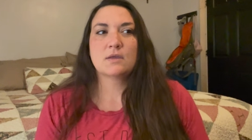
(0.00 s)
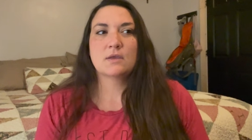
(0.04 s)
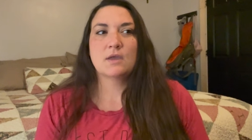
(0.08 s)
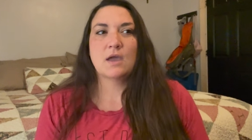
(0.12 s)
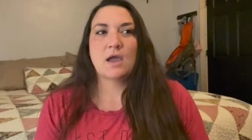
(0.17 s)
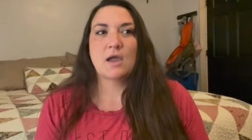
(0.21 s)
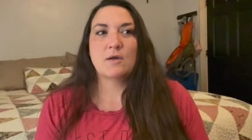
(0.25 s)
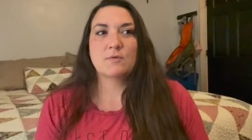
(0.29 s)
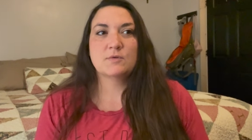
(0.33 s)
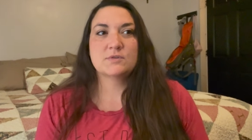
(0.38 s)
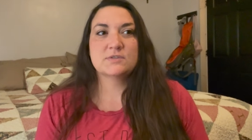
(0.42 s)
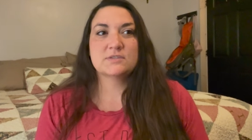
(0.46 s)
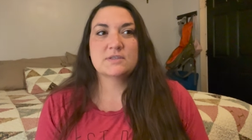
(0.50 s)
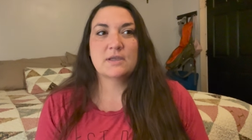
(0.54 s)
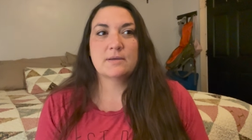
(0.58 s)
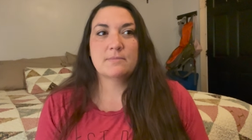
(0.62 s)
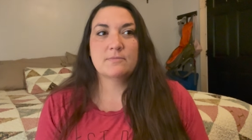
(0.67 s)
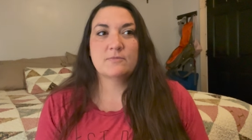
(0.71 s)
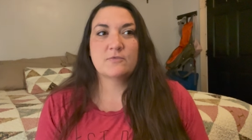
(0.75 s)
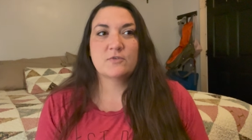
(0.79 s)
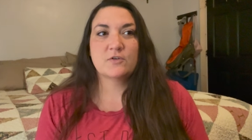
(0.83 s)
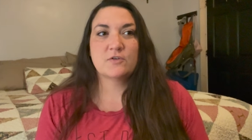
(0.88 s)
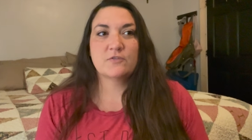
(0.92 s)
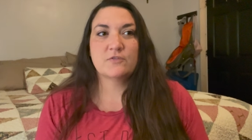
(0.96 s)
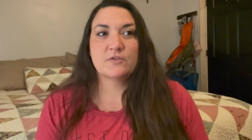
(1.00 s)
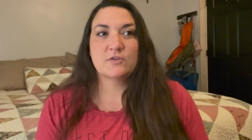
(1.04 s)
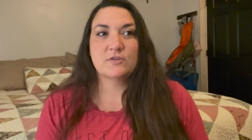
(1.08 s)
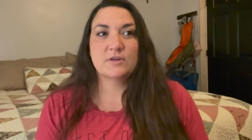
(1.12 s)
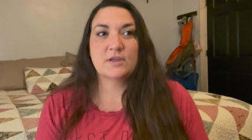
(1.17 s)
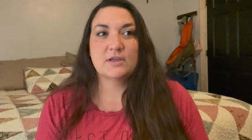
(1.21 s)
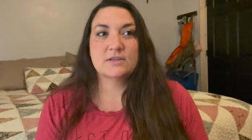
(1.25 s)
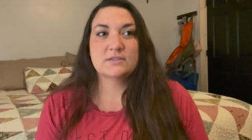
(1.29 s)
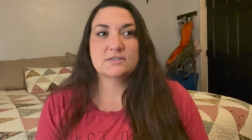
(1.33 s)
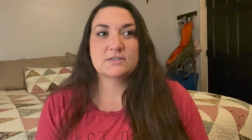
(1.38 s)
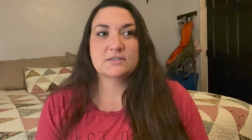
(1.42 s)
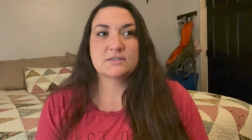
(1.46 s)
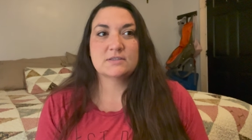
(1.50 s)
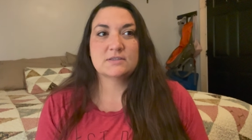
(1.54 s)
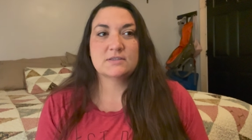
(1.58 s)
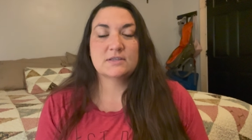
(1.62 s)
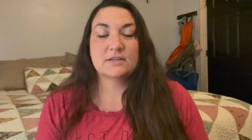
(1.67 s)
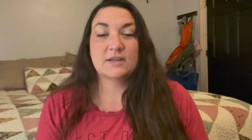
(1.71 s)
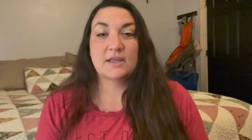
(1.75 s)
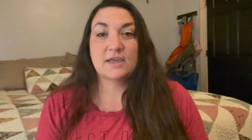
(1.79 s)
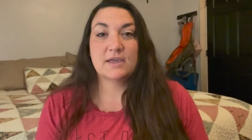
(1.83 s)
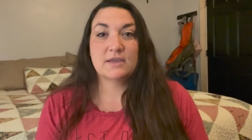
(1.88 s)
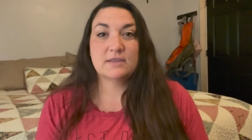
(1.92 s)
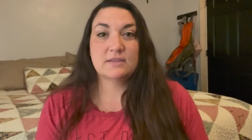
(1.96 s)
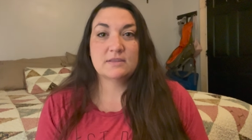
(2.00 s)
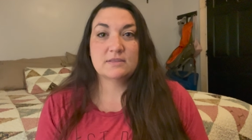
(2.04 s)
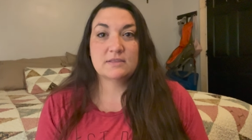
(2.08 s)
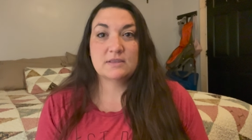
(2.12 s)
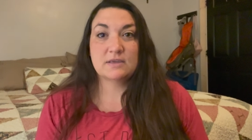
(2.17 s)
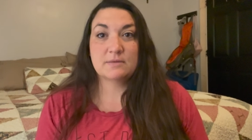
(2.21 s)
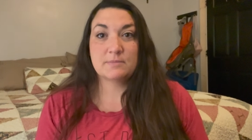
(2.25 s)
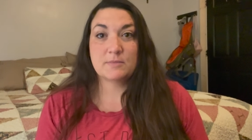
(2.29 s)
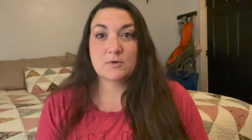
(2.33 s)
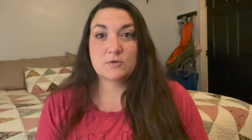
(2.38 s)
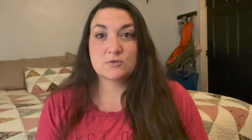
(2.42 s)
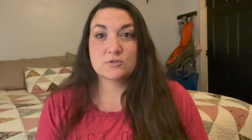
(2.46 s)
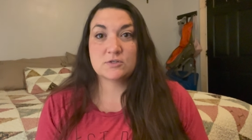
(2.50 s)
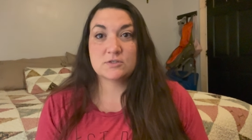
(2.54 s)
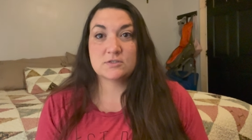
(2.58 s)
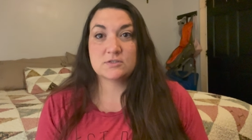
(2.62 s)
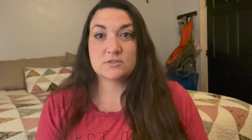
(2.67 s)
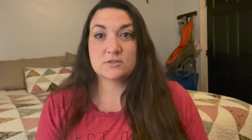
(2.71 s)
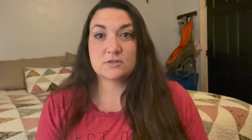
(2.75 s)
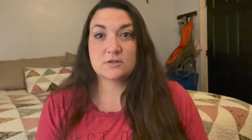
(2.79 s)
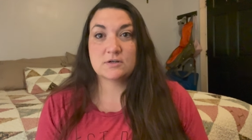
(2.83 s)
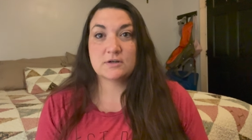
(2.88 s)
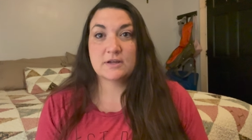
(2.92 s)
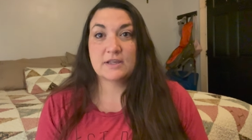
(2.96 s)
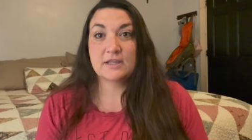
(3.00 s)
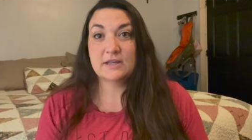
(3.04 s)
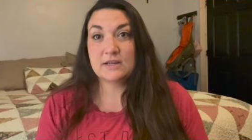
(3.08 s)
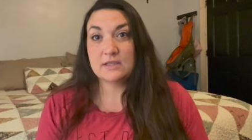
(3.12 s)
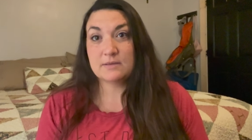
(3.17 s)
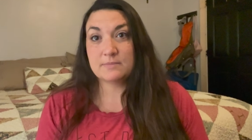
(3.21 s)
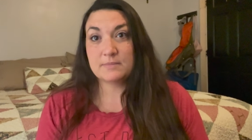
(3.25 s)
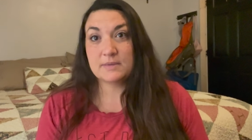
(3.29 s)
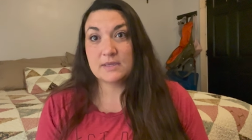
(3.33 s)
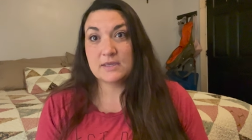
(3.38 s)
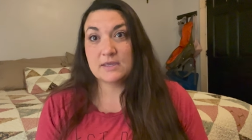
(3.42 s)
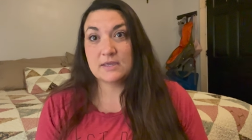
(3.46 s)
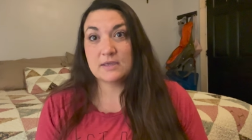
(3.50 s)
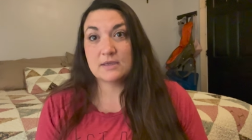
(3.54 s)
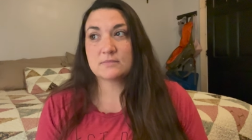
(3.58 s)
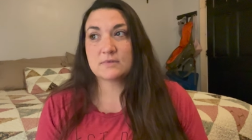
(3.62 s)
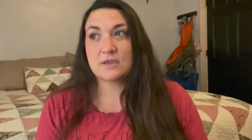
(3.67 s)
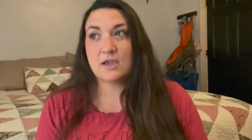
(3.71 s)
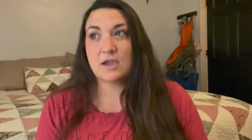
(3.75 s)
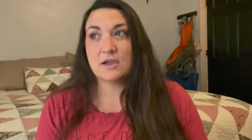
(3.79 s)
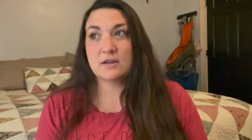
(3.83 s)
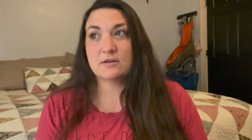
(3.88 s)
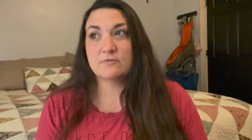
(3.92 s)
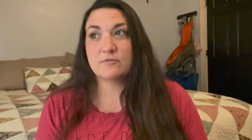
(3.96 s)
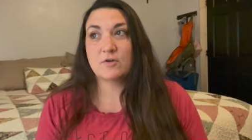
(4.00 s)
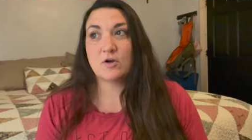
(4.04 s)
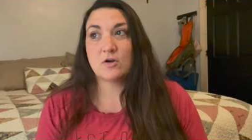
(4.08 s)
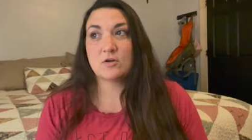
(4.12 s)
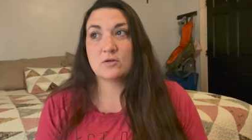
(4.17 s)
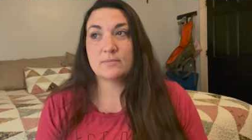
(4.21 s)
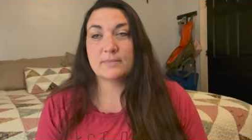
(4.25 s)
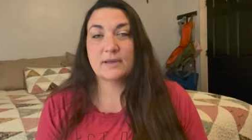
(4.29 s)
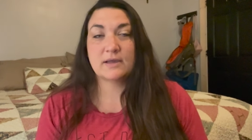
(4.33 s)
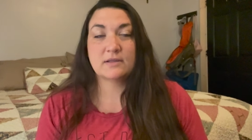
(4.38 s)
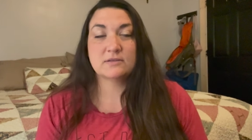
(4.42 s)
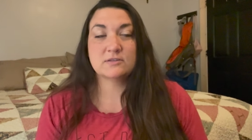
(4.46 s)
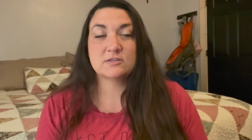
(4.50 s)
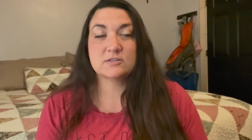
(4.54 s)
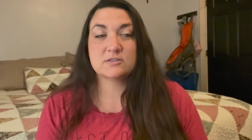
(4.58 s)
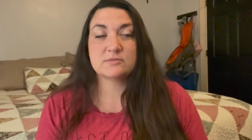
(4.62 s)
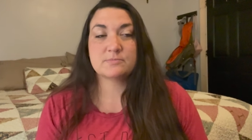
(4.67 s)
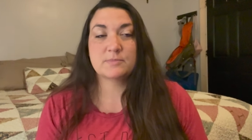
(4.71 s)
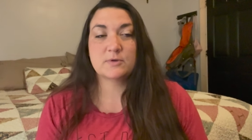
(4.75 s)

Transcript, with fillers: I was numb for a few days and today the emotions are hitting me kind of hard about just